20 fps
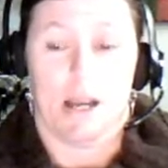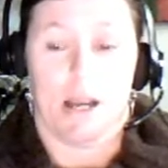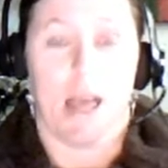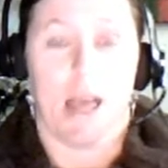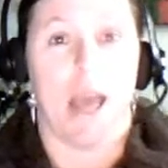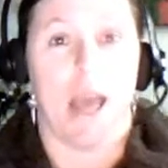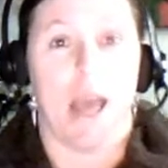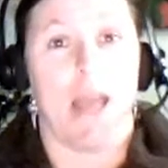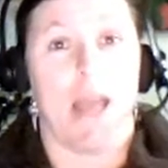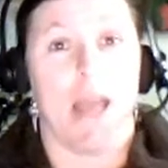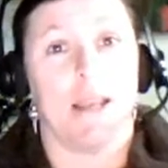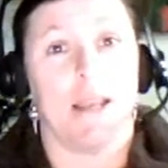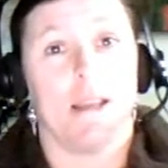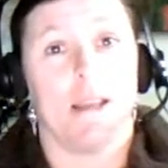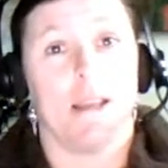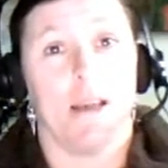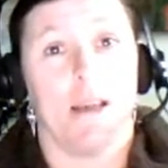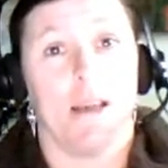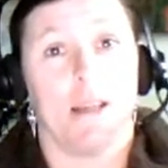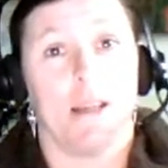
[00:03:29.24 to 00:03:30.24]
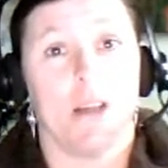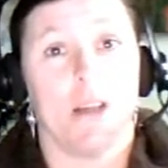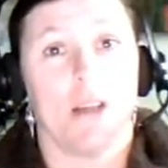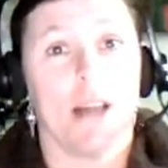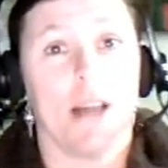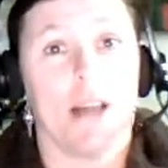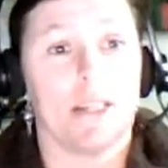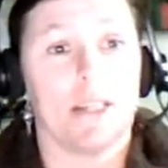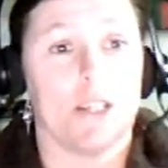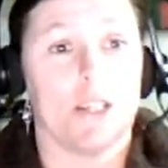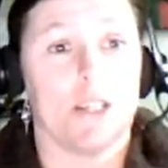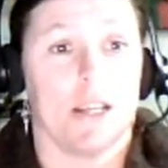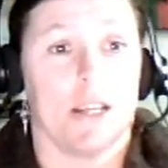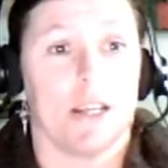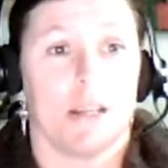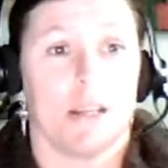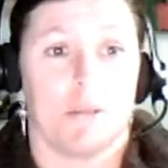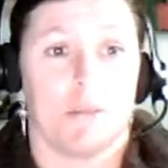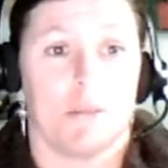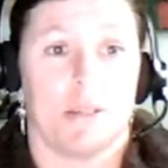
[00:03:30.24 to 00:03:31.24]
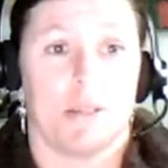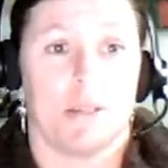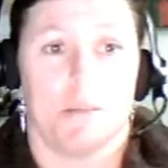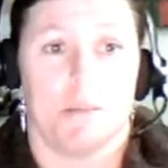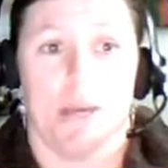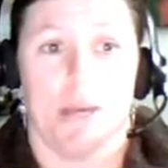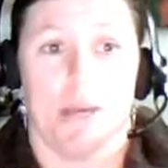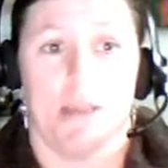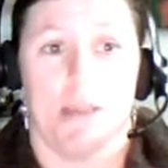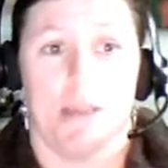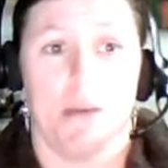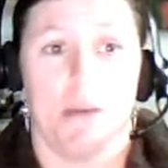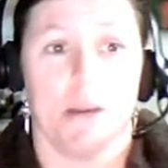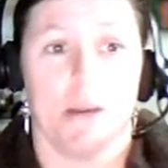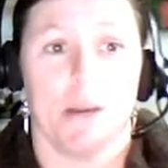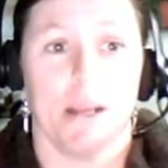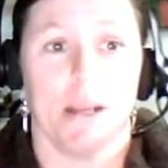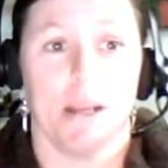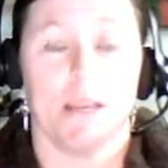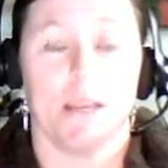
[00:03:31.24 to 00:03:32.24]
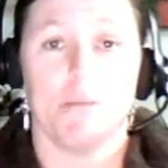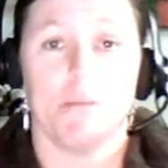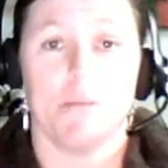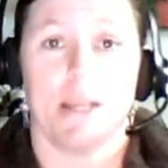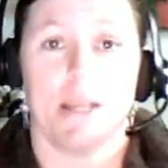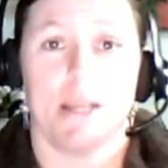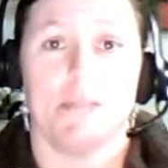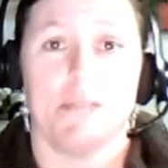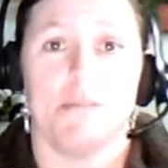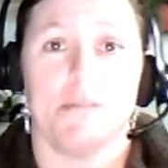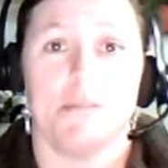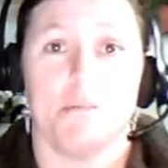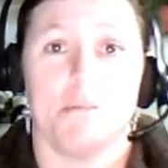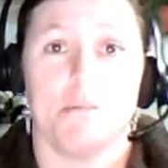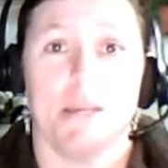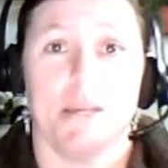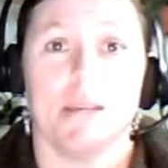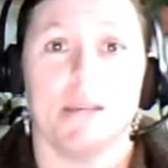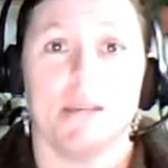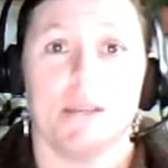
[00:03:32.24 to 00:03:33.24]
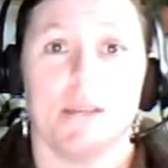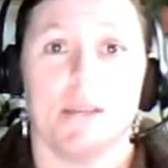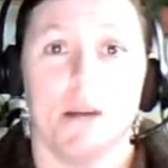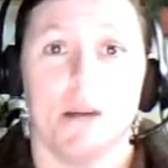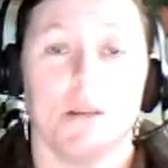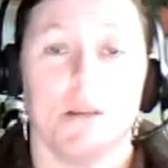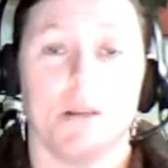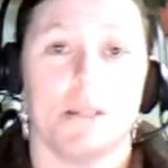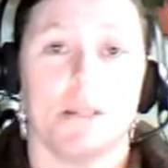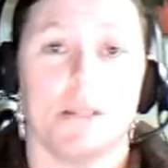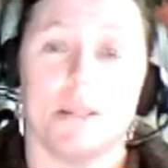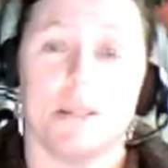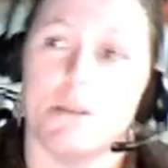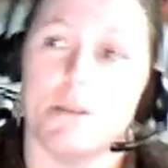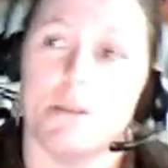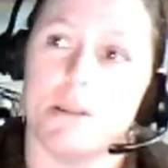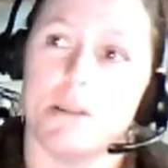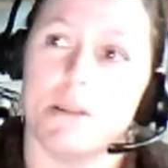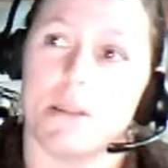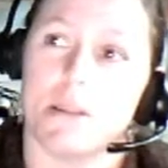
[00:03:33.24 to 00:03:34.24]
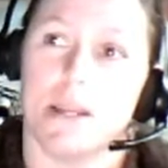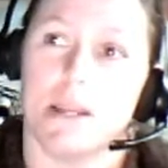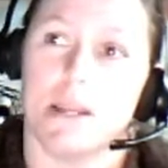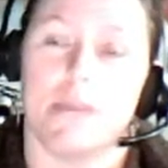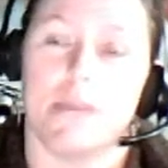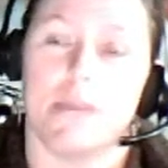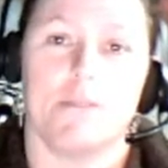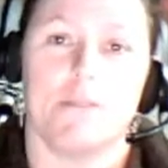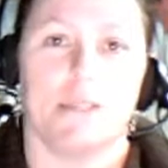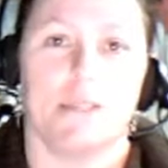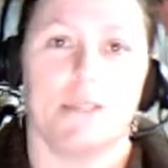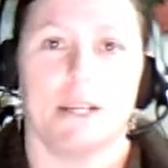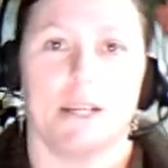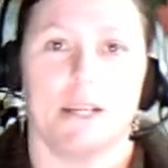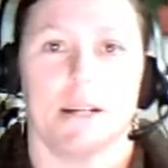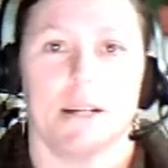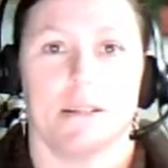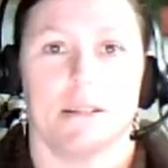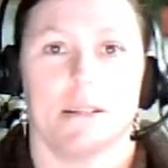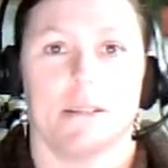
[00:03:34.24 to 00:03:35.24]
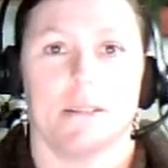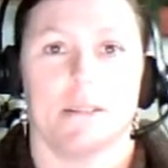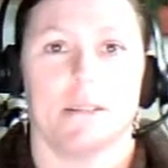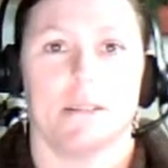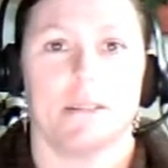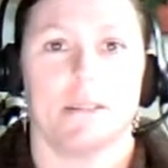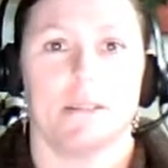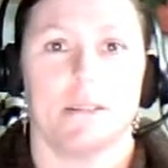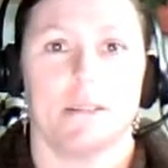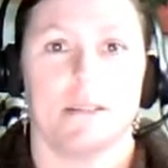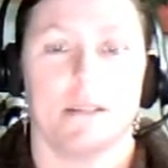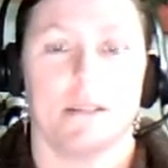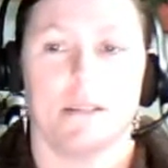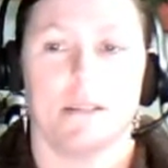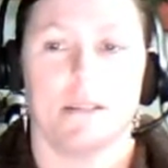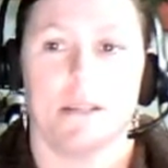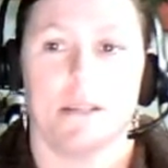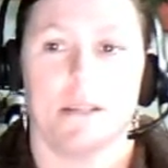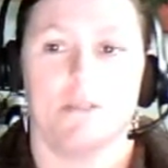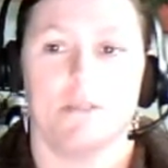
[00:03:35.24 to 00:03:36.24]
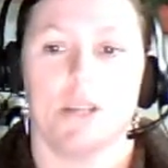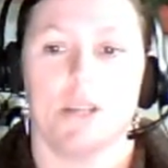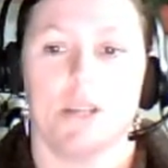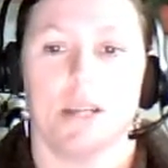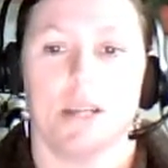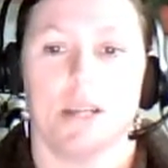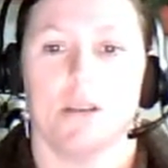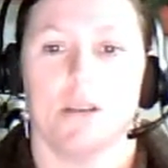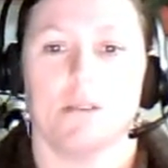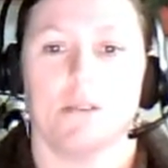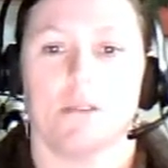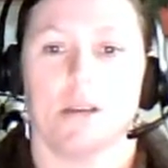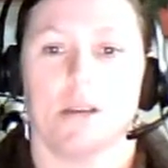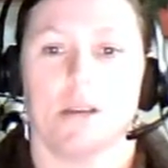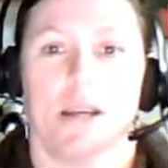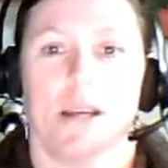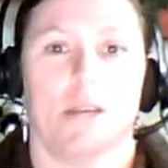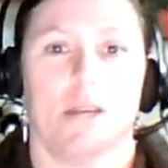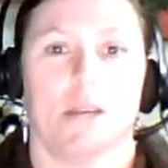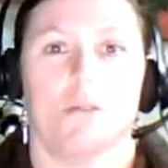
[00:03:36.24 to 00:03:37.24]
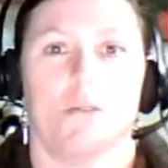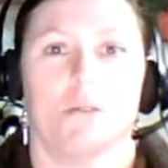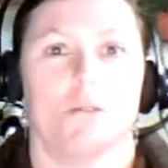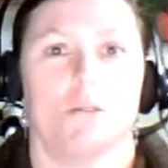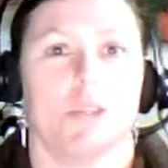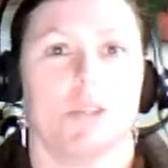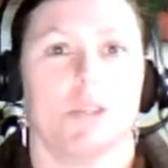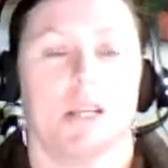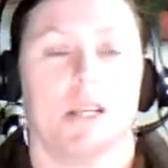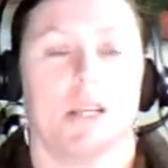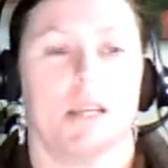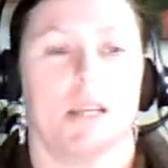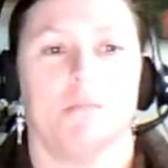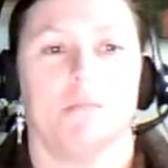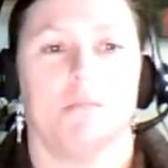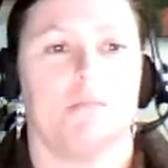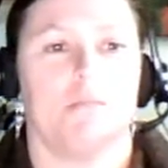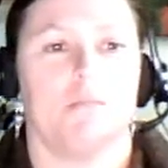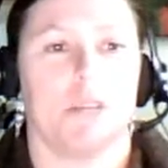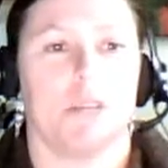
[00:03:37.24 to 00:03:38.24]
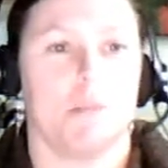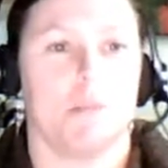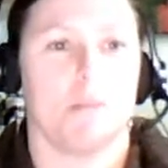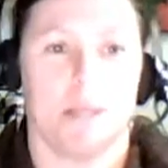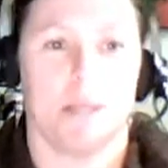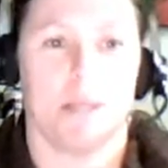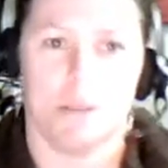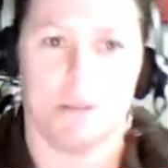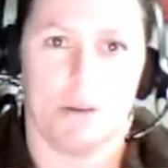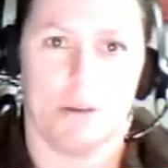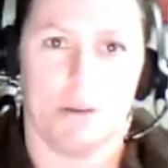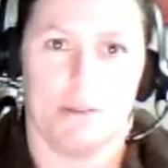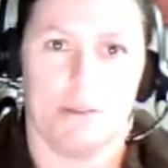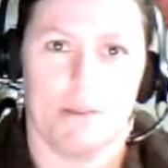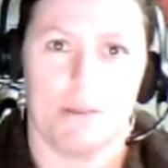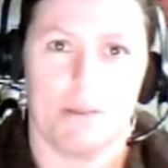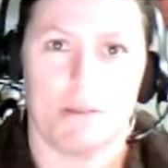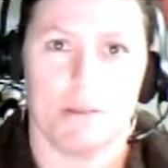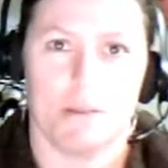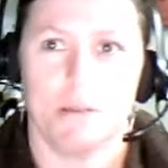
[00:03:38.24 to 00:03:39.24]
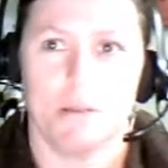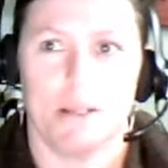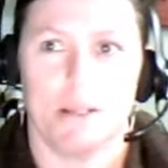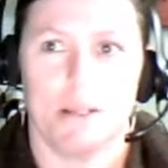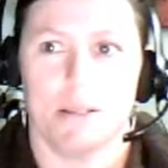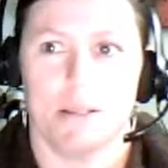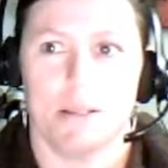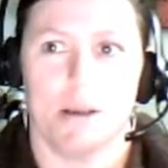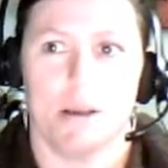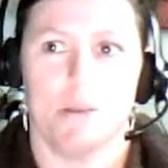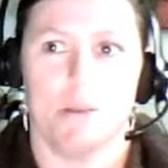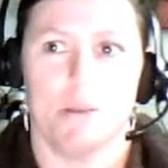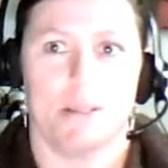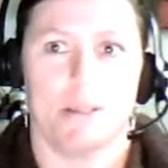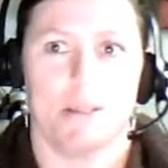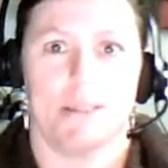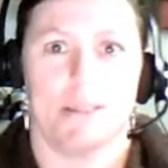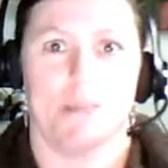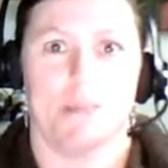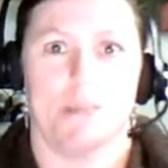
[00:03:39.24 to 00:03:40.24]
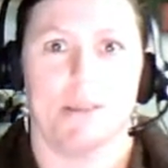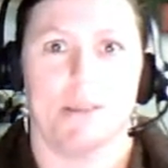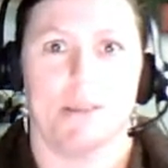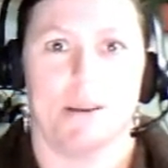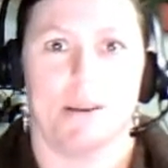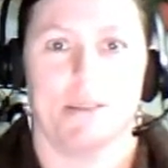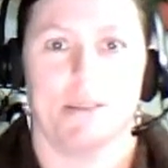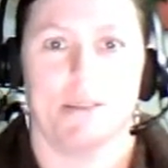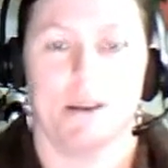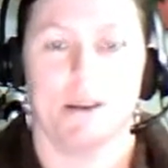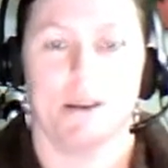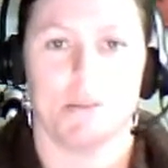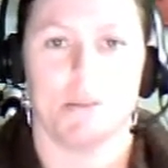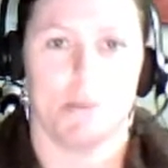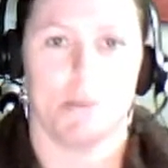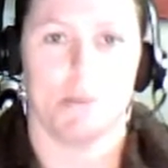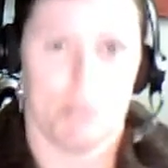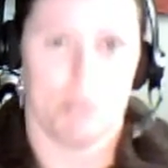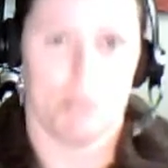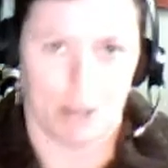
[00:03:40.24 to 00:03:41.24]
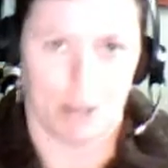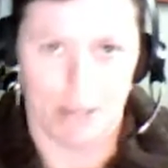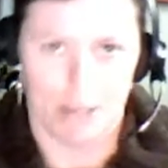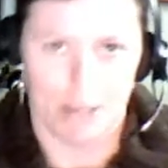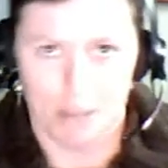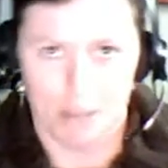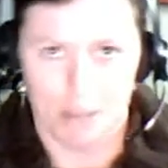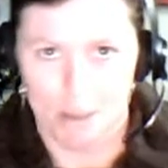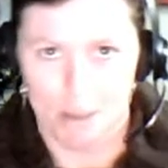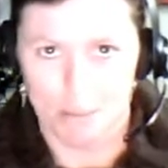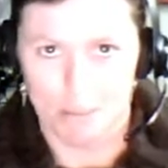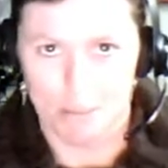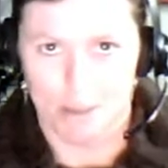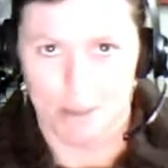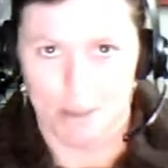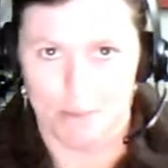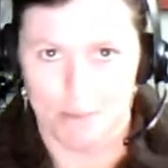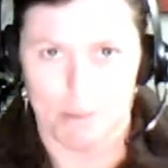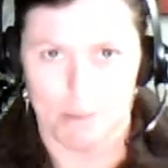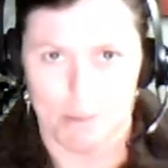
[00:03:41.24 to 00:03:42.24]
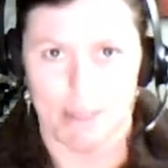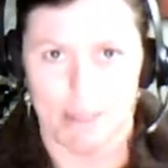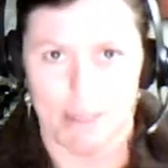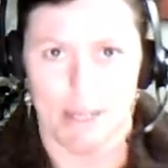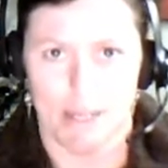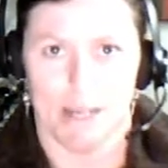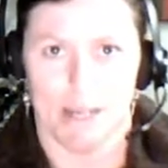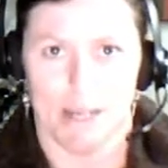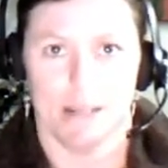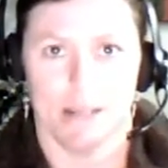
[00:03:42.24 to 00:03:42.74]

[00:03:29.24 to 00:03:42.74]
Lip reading: And a dietitian had come to see me, and they were going to give me a different meal. I wanted to see what I was going to get for dinner instead of chili con carne or chili chickpeas or whatever it was. I wanted to see what the hospital was going to come up with for my dinner.